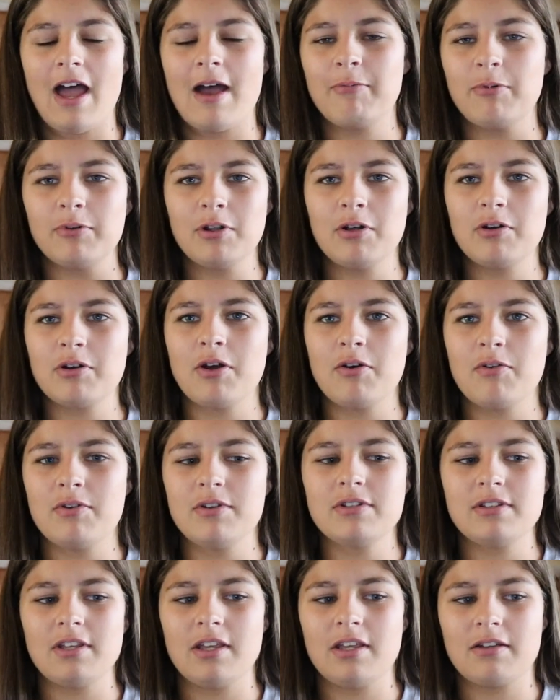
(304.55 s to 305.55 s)
Apple logo
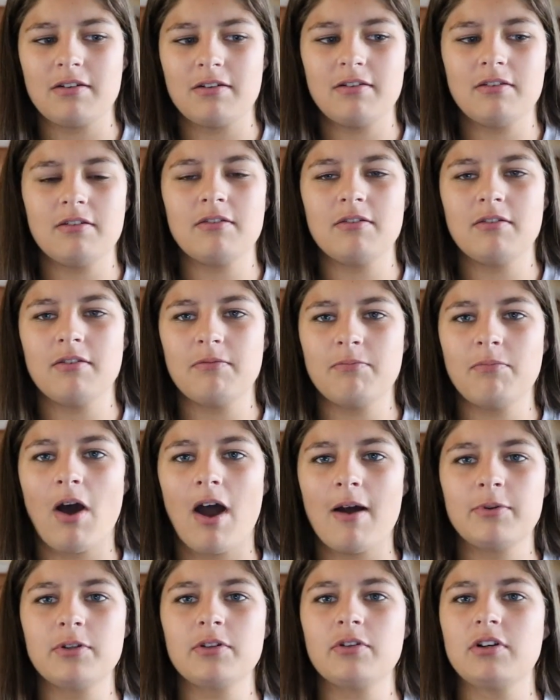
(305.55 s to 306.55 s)
is like
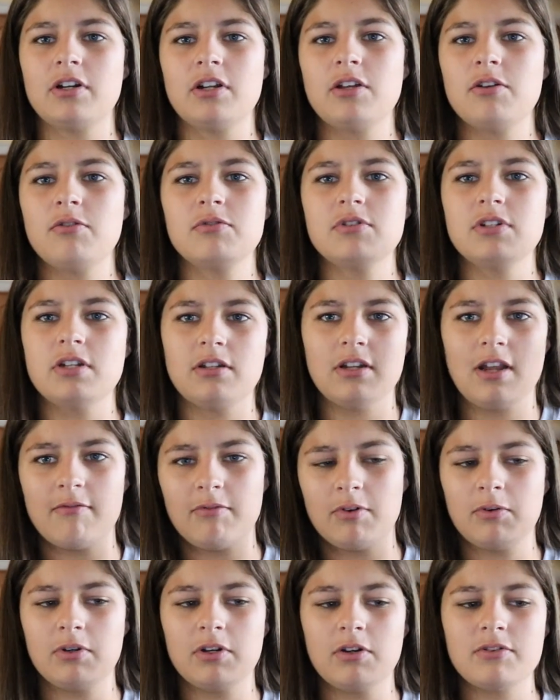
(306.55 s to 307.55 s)
popular and huge and
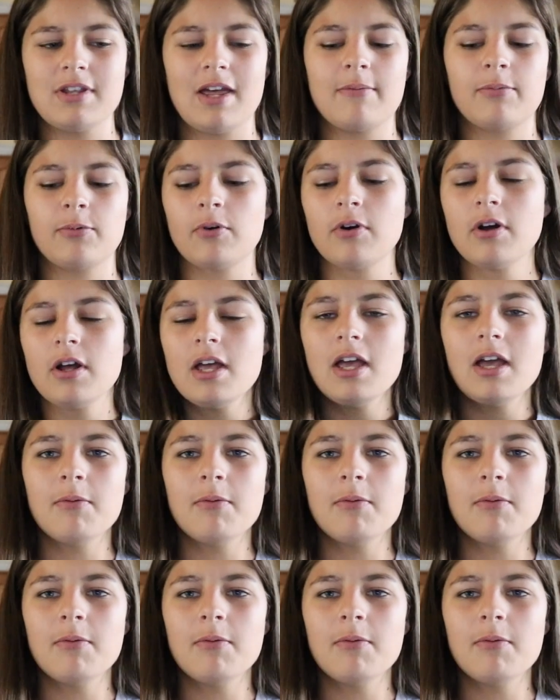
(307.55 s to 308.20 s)
everyone knows Apple.